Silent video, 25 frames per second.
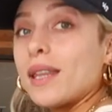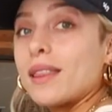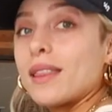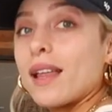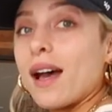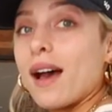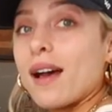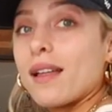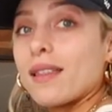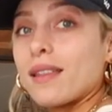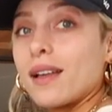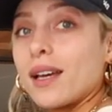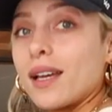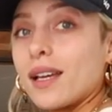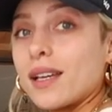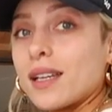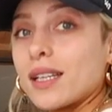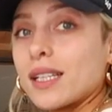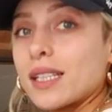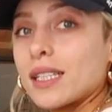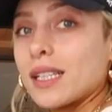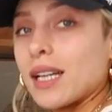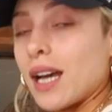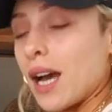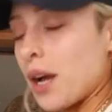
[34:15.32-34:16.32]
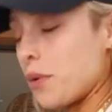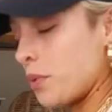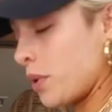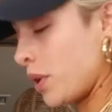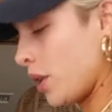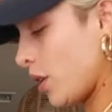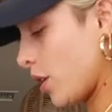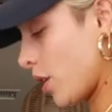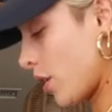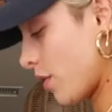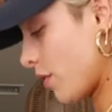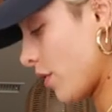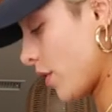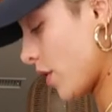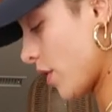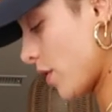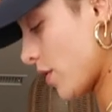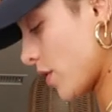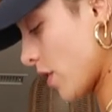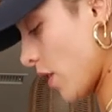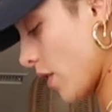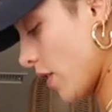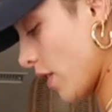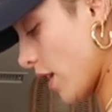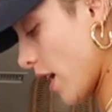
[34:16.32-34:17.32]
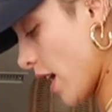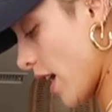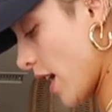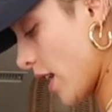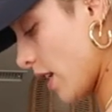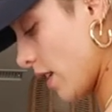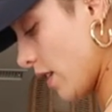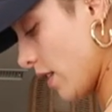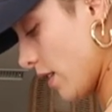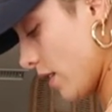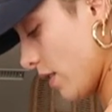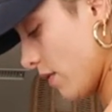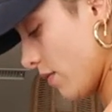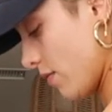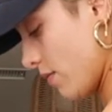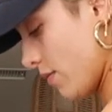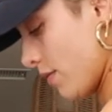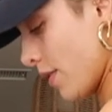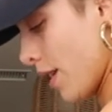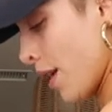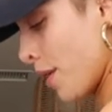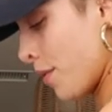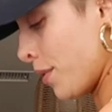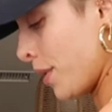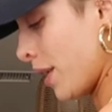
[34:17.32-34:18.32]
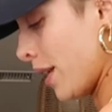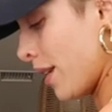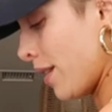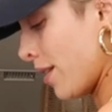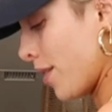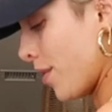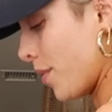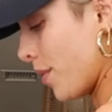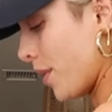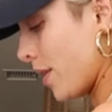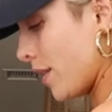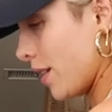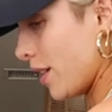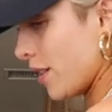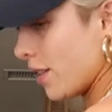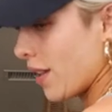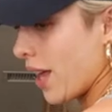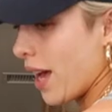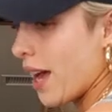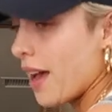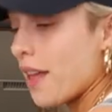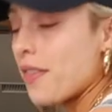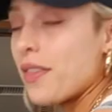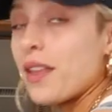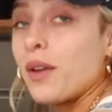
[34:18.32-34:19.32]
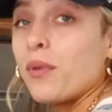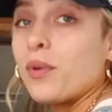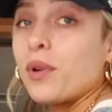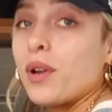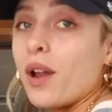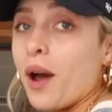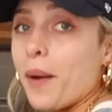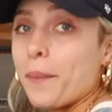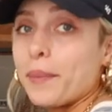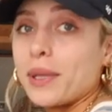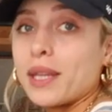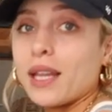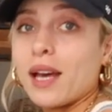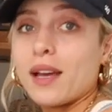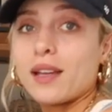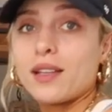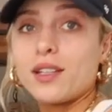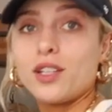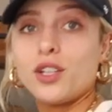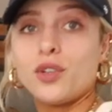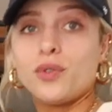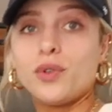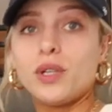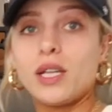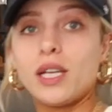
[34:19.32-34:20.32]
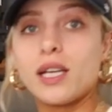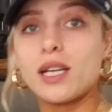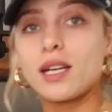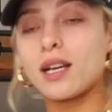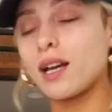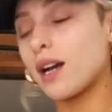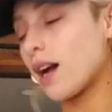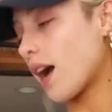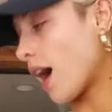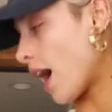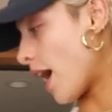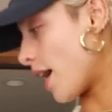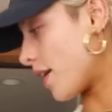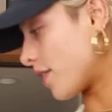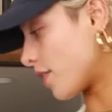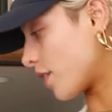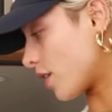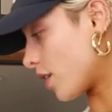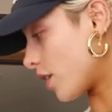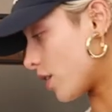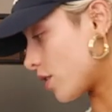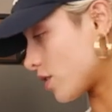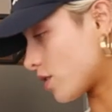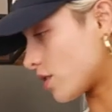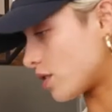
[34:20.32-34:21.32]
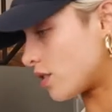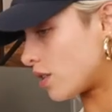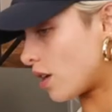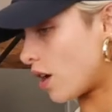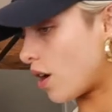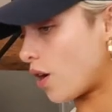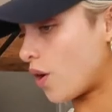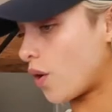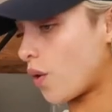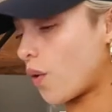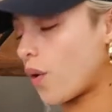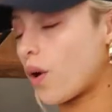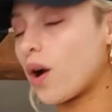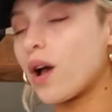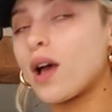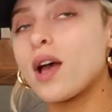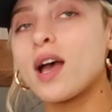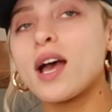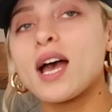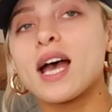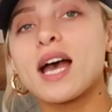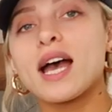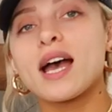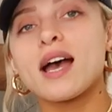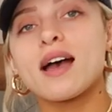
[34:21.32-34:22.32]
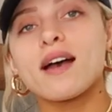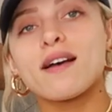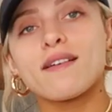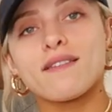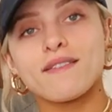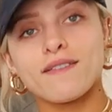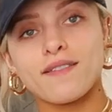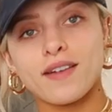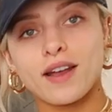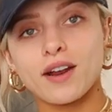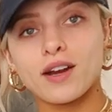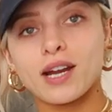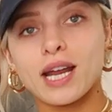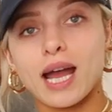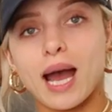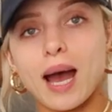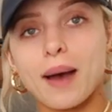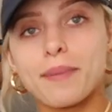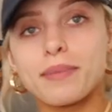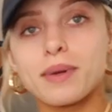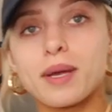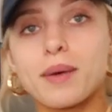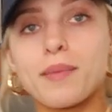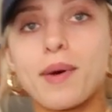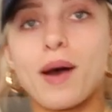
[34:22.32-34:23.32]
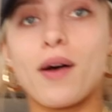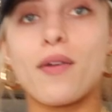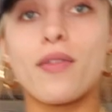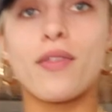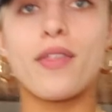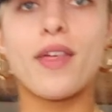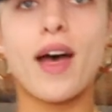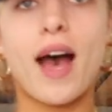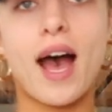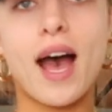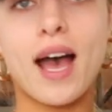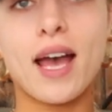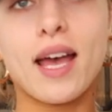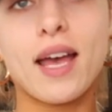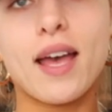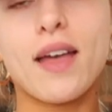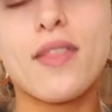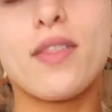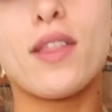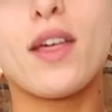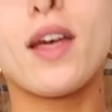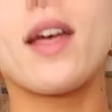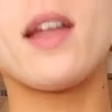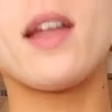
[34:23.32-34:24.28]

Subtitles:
beat that. Like I would look for those online and I would get nowhere near that. And they would not be that unique either. So very happy about that. And